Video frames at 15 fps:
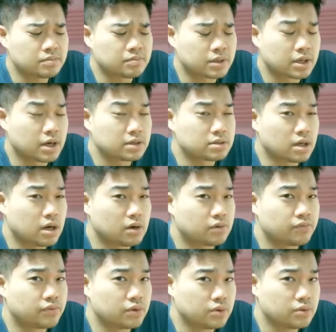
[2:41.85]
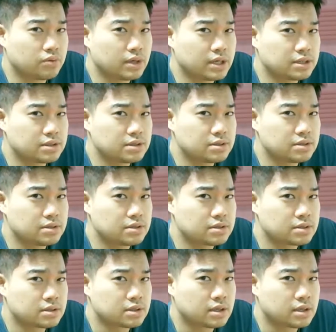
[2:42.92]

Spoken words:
because of few reasons,